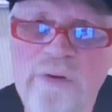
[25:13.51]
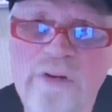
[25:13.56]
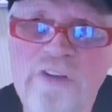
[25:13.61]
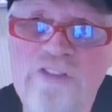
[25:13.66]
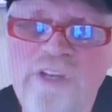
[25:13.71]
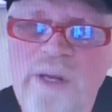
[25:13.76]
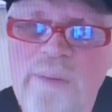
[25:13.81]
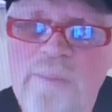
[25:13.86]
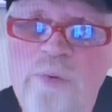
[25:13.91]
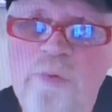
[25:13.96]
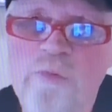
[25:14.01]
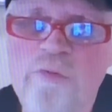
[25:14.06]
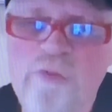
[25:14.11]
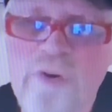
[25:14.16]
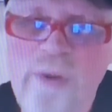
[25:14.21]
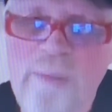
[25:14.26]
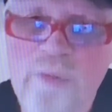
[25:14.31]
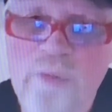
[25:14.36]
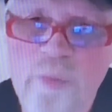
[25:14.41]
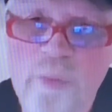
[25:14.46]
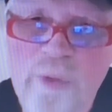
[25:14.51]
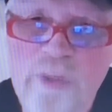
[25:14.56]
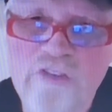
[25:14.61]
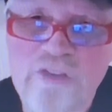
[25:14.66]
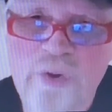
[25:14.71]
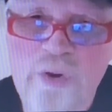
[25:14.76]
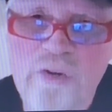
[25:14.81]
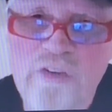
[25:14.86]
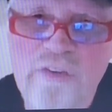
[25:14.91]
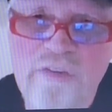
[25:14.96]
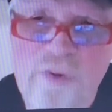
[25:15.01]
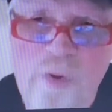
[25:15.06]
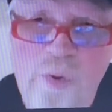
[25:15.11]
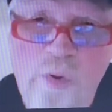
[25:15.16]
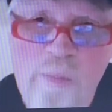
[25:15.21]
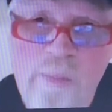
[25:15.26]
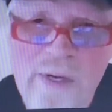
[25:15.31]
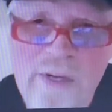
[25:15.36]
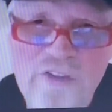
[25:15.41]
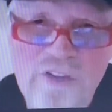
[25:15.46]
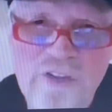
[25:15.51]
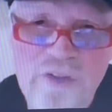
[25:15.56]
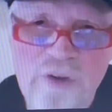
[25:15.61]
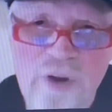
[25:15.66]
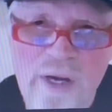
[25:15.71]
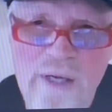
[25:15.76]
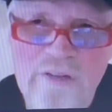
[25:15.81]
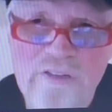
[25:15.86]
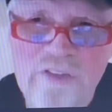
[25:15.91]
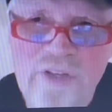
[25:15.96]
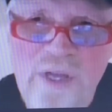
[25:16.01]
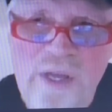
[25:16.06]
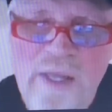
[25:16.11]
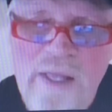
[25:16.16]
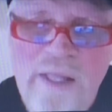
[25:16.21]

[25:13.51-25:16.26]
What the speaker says: and assembled from the research of a whole bunch of docs